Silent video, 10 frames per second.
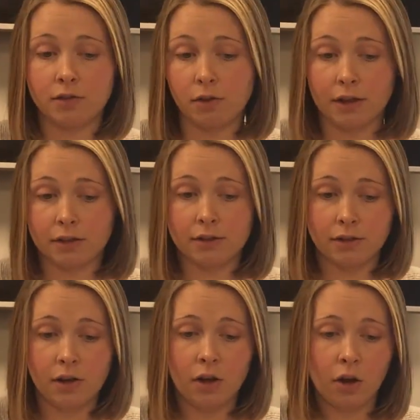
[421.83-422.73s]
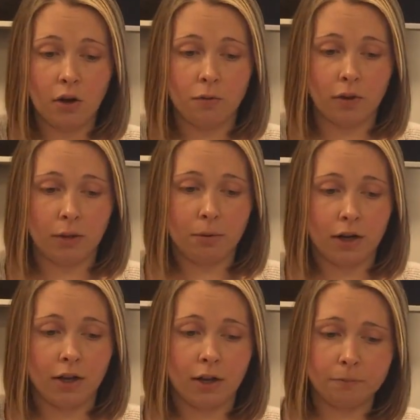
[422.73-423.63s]
so that's really
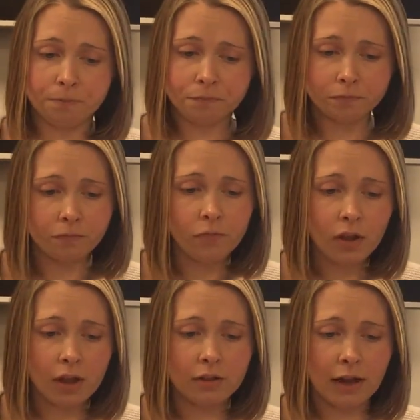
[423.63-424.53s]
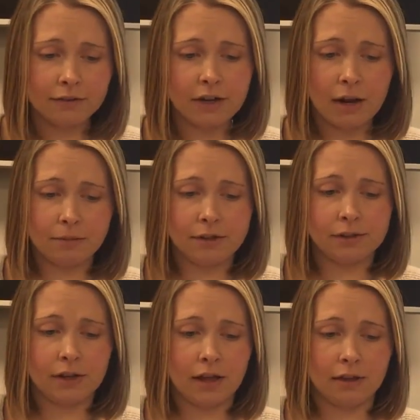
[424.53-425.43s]
pretty good. Lifetime
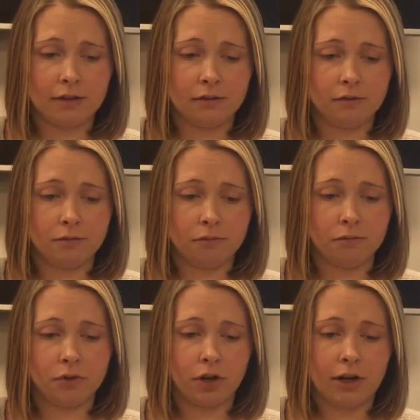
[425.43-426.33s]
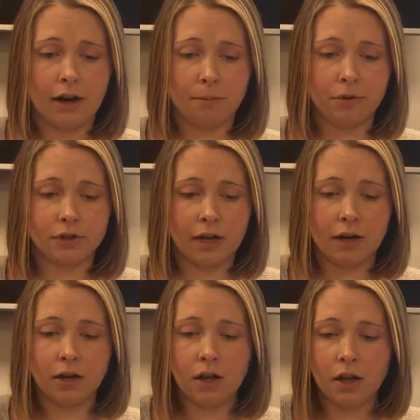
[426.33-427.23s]
is at 39%.
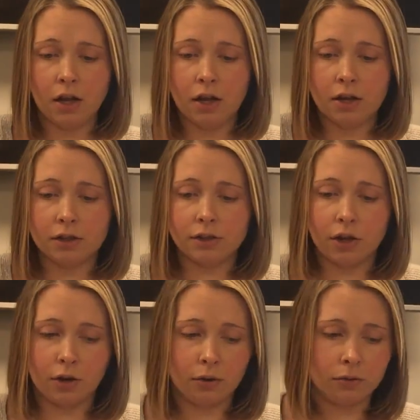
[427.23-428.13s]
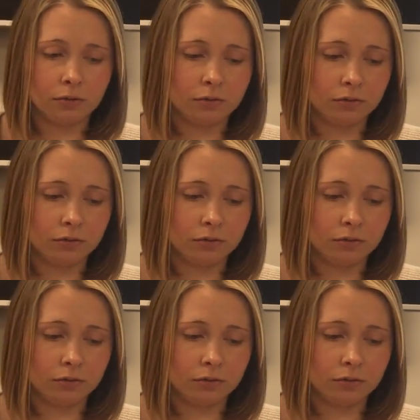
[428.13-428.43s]
So,